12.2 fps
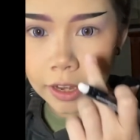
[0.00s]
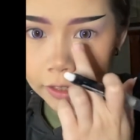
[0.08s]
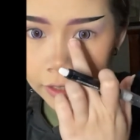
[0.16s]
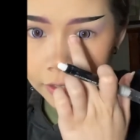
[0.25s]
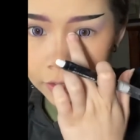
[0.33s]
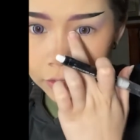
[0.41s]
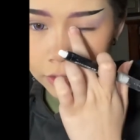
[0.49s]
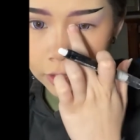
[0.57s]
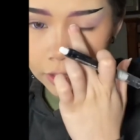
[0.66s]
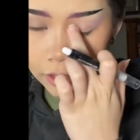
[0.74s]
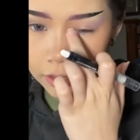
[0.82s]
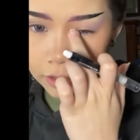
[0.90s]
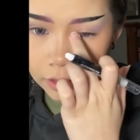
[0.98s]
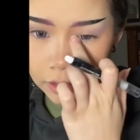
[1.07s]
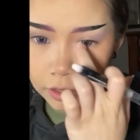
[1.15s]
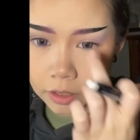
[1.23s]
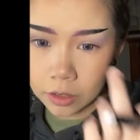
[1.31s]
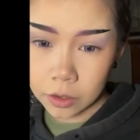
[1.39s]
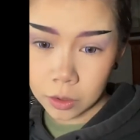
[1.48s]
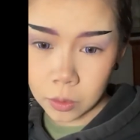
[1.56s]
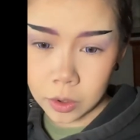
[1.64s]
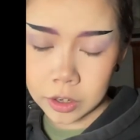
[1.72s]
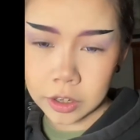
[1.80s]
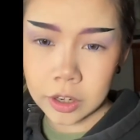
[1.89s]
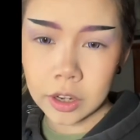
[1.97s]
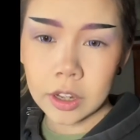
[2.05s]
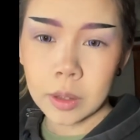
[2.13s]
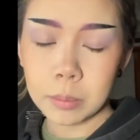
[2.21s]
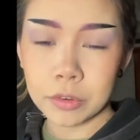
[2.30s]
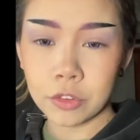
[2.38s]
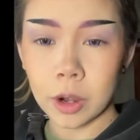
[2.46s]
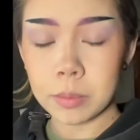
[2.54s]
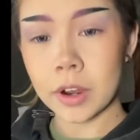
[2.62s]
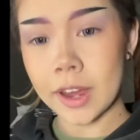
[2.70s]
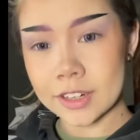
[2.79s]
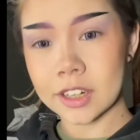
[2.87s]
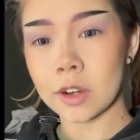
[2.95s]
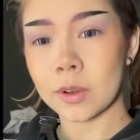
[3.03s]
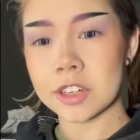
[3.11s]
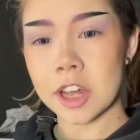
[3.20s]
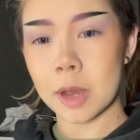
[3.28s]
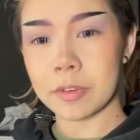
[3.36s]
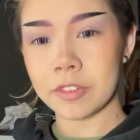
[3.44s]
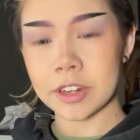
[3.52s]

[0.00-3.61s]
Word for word: I like using it in the inner corner before I put eyeshadow on top of